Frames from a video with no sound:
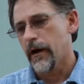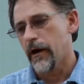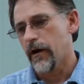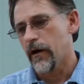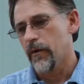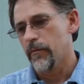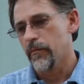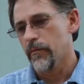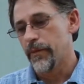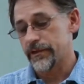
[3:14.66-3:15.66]

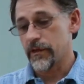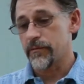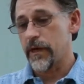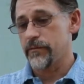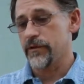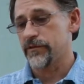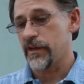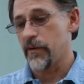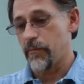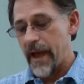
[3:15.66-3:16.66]
But sometimes you'll
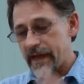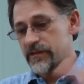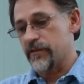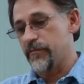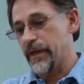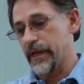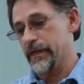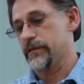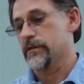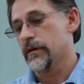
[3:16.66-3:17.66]
see a mass of
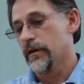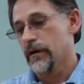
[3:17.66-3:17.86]
bees,